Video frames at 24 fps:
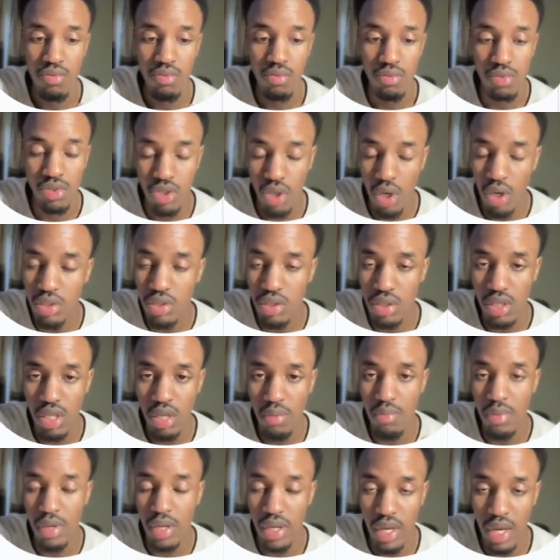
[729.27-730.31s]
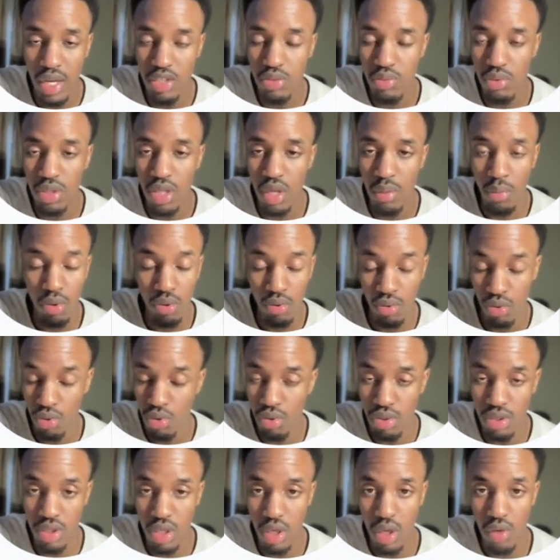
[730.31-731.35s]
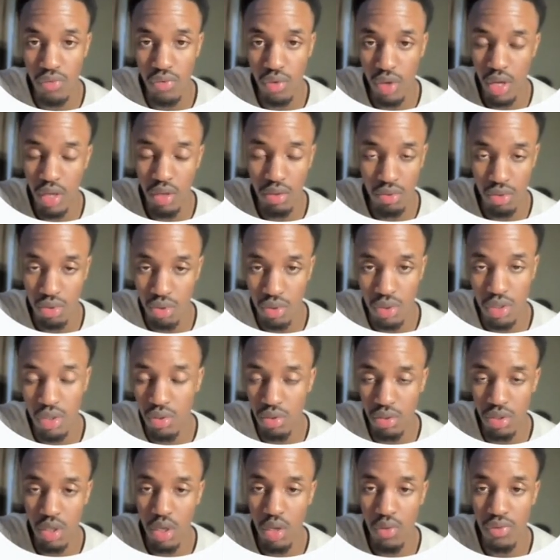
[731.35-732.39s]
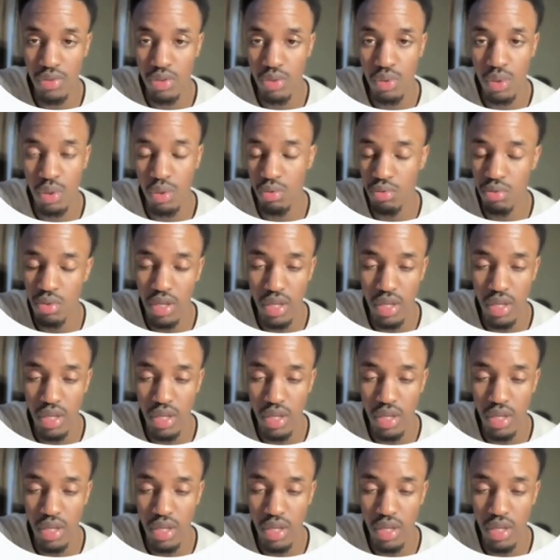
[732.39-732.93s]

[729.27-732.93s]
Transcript: talk to them, engage with them, or yourself. You can do it yourself as well.